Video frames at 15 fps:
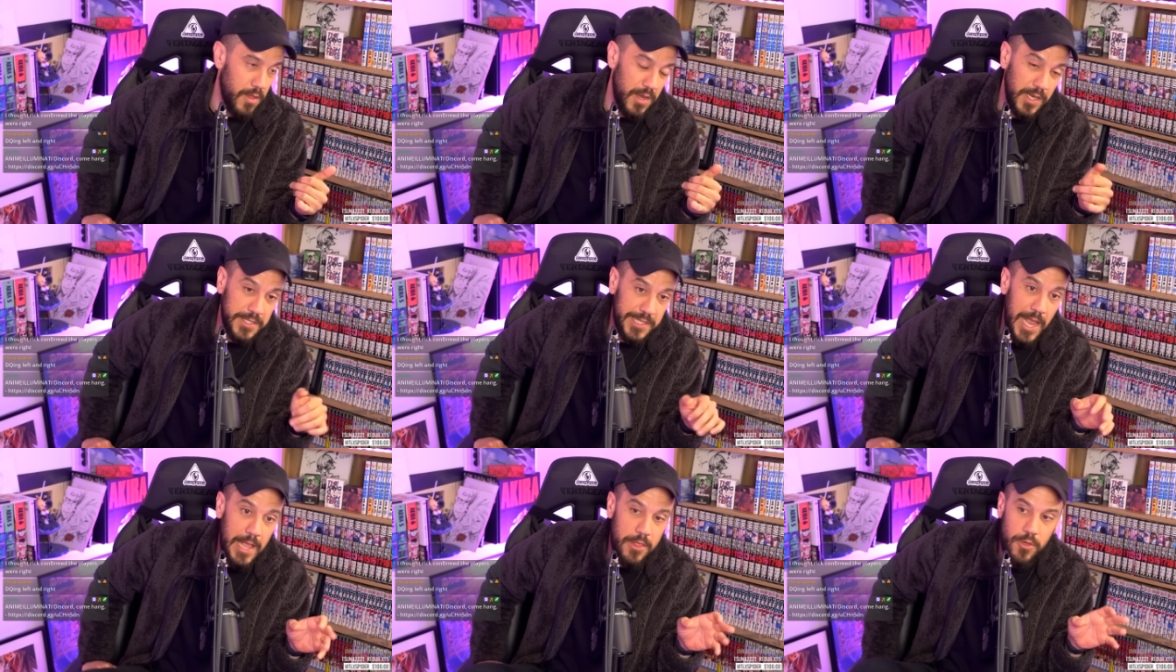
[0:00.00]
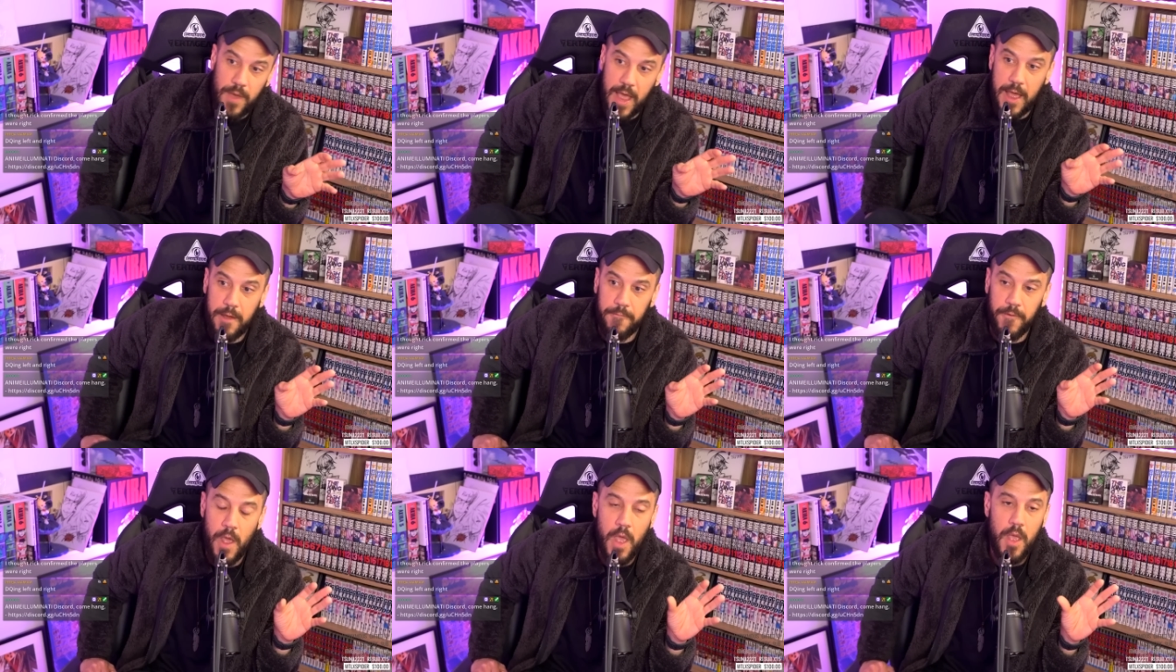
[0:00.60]
In the States, you
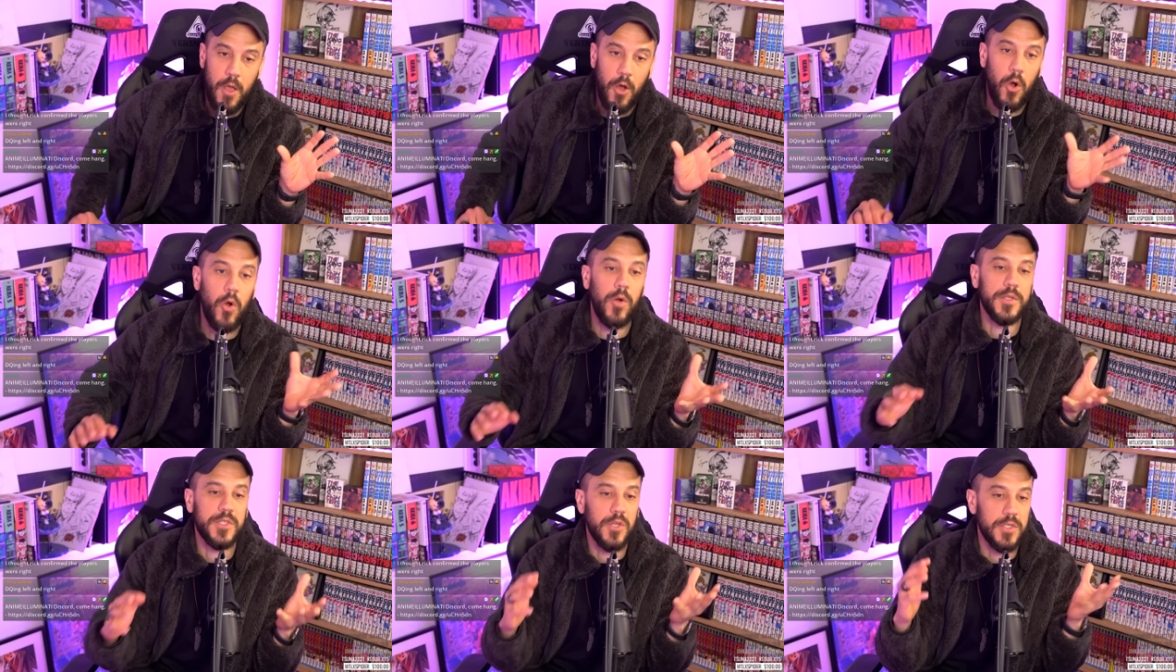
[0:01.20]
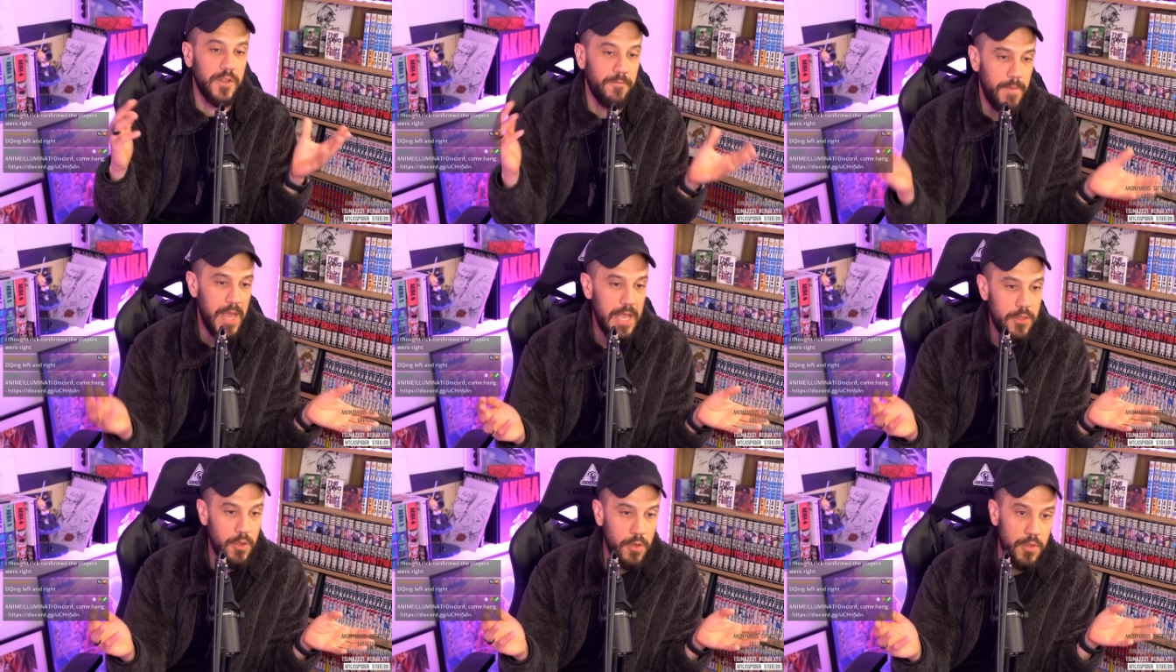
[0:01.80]
have all sorts of
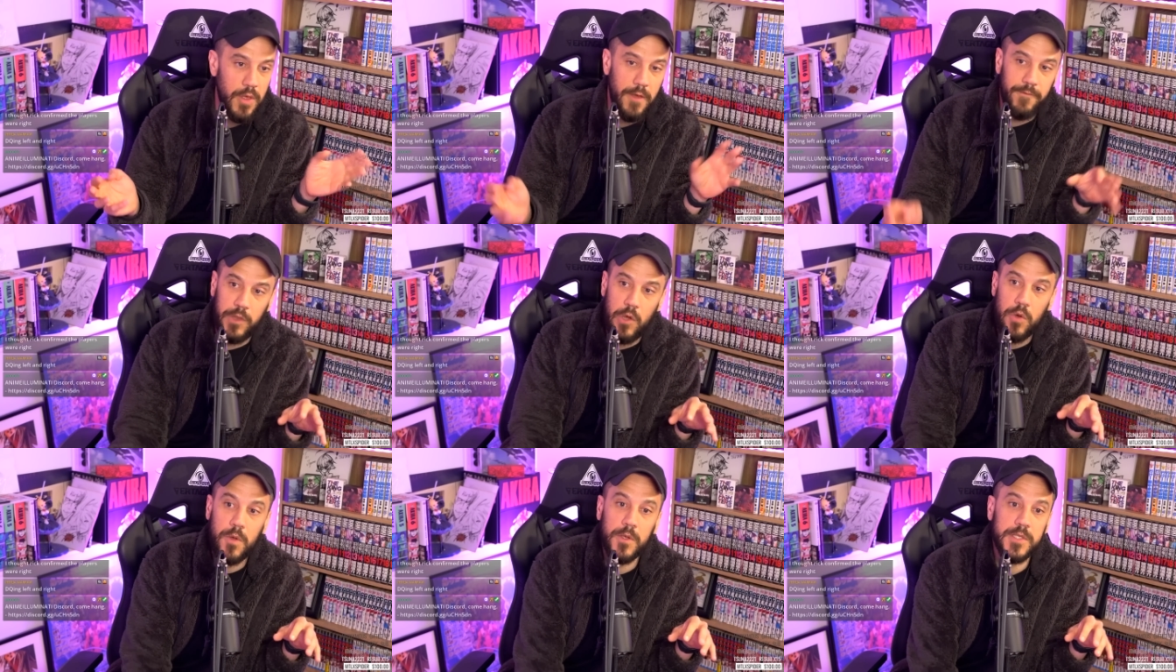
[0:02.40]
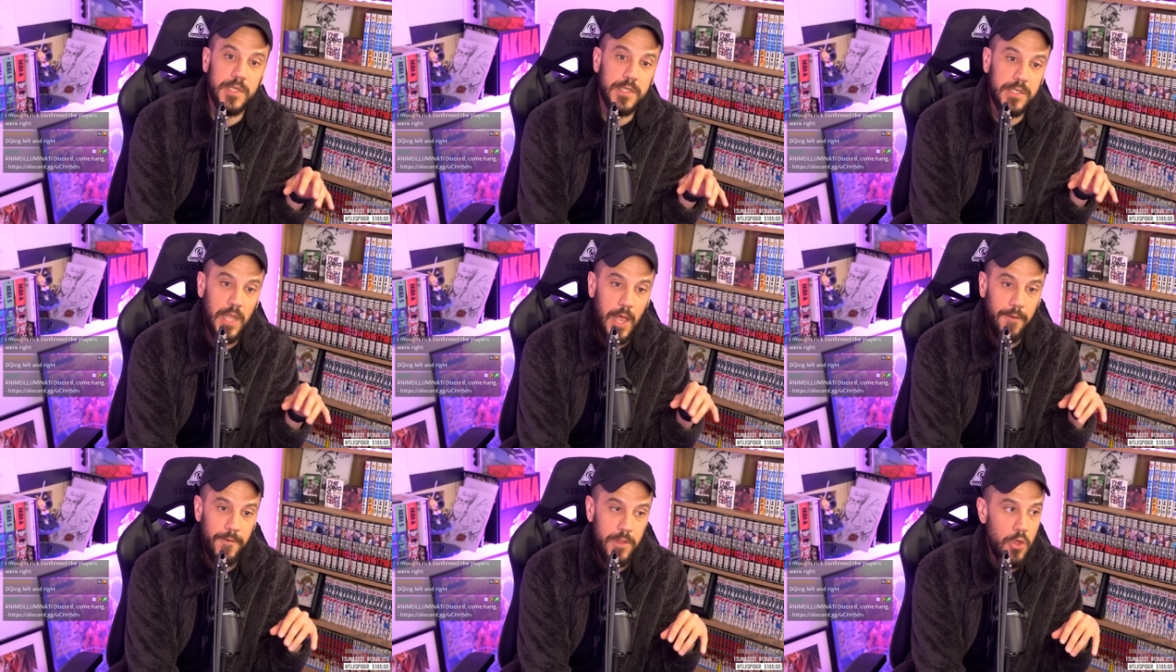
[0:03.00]
majors, you have locals and
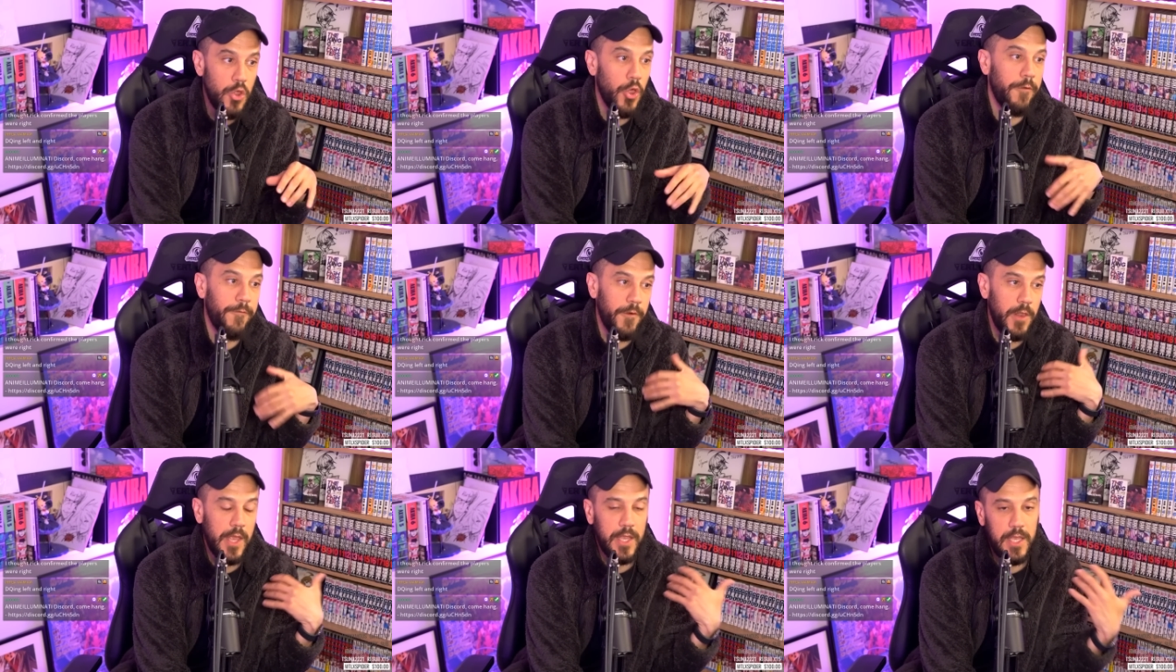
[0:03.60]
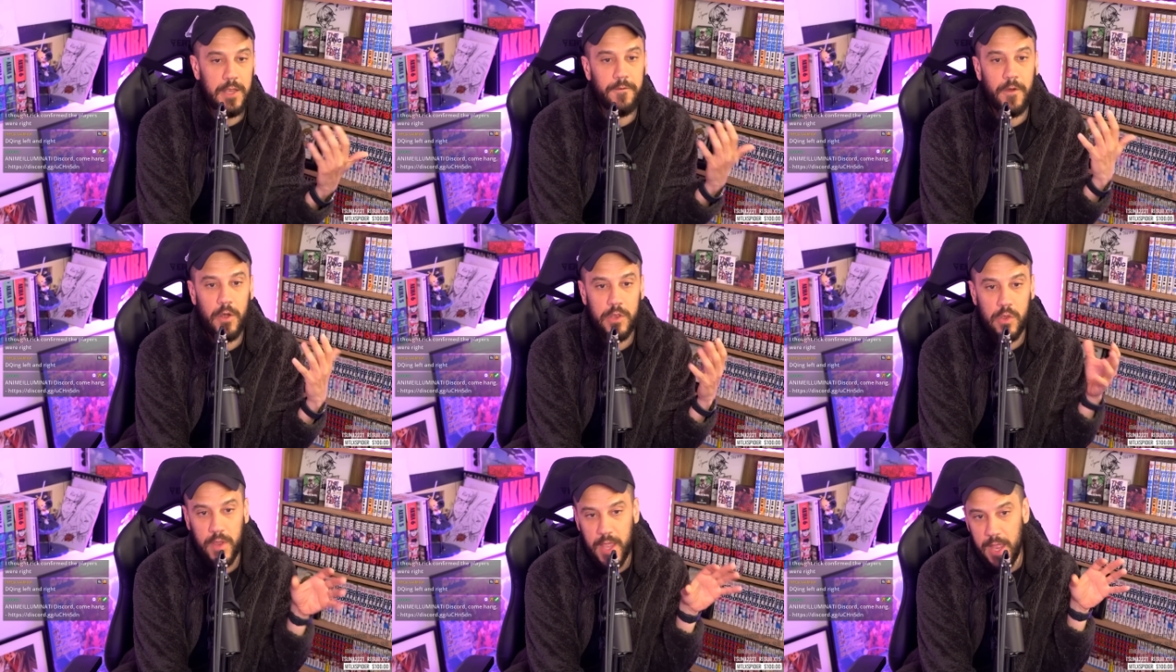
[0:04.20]
stuff, and usually for like
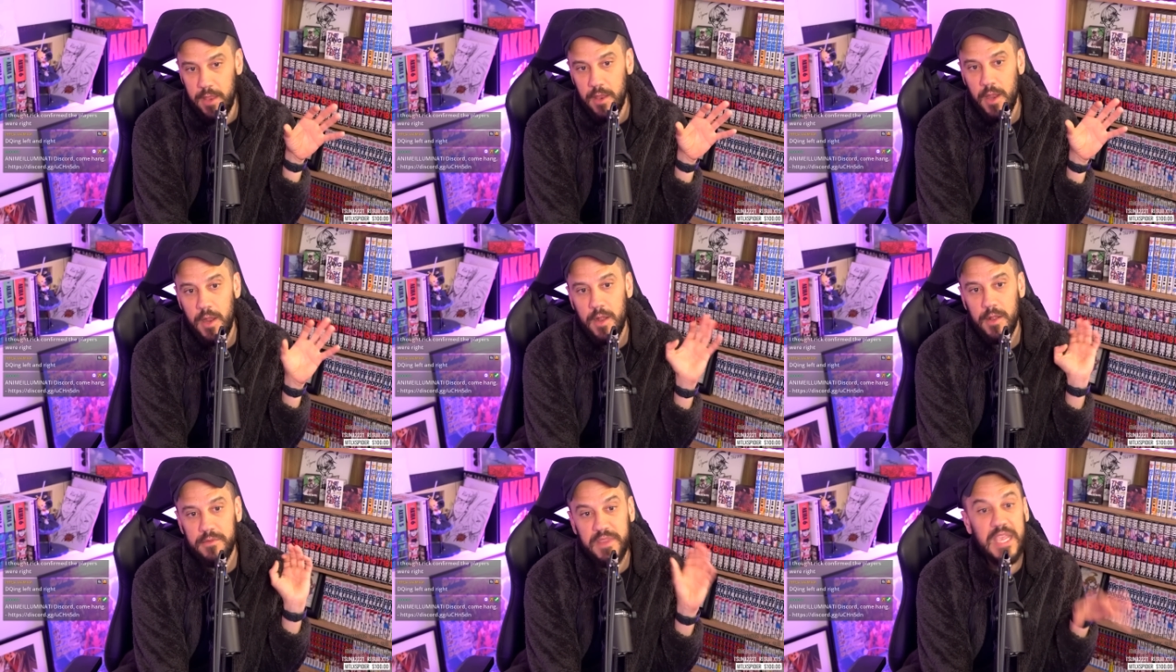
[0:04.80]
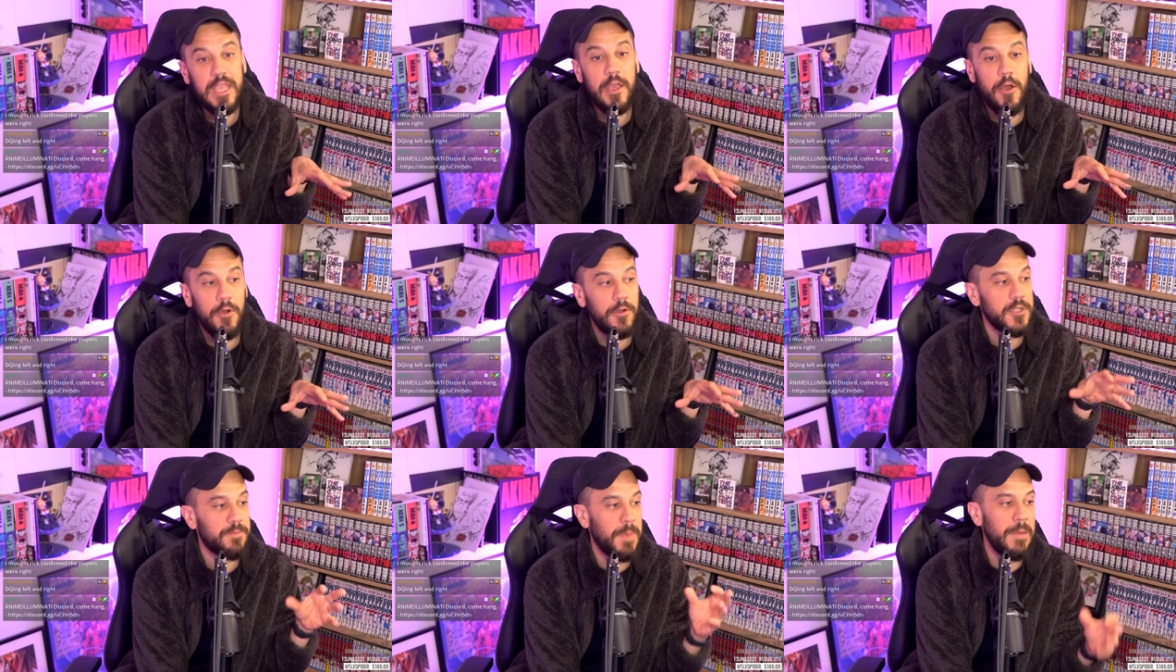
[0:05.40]
EVO, you get
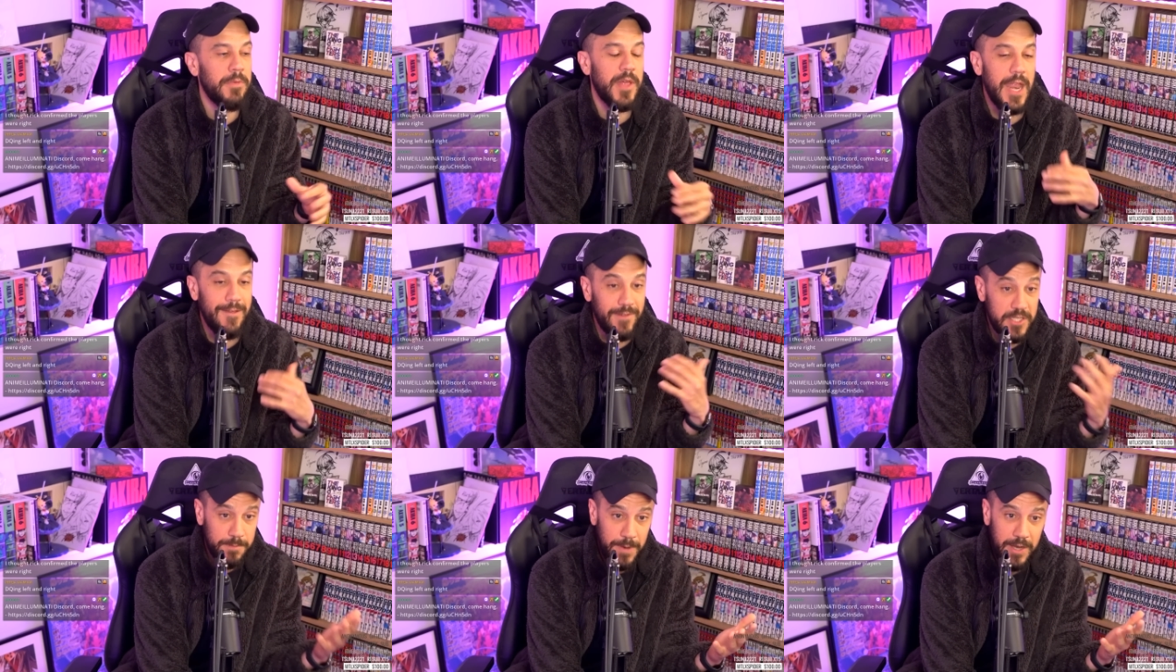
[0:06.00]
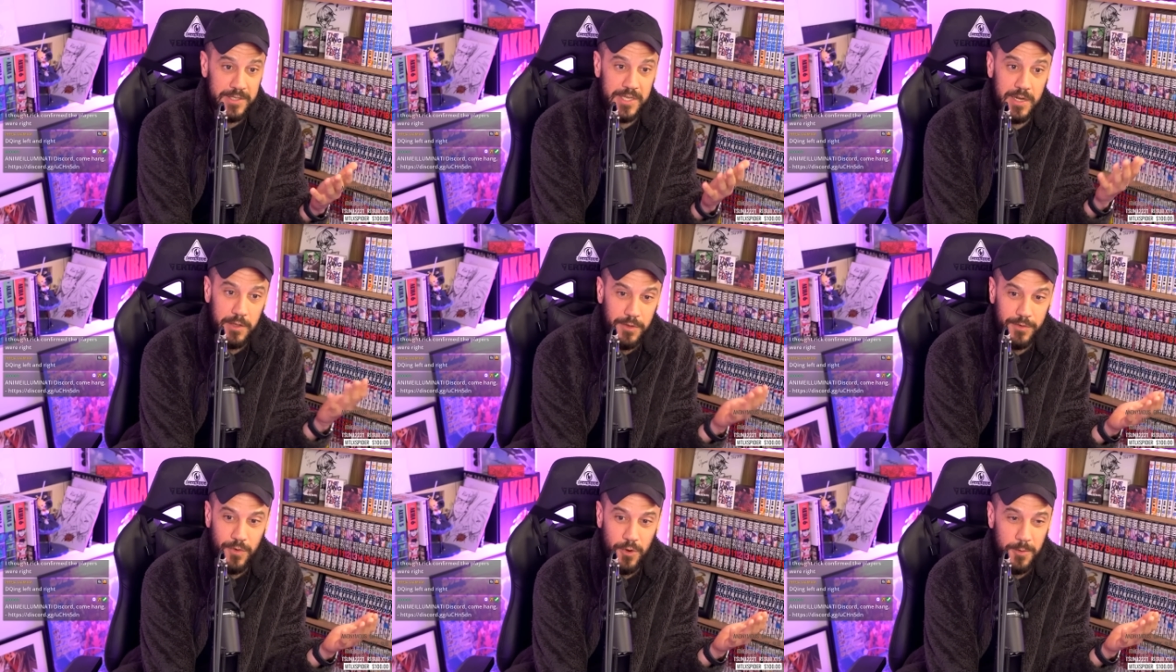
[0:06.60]
TOs, people that have experience at
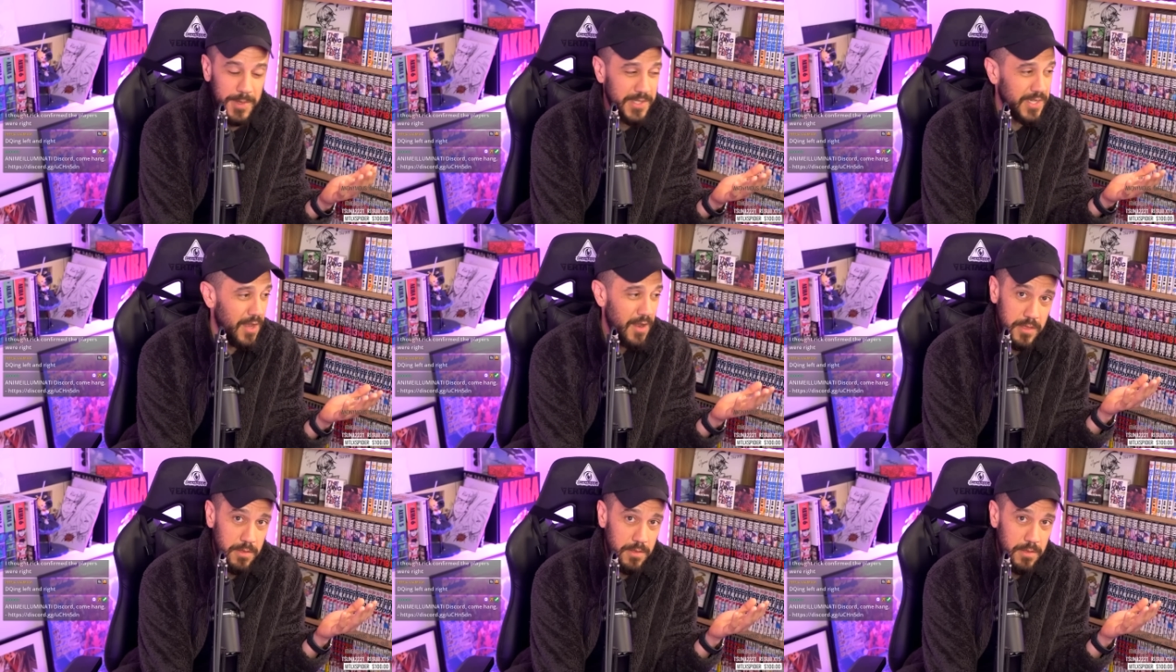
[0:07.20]
other tournaments.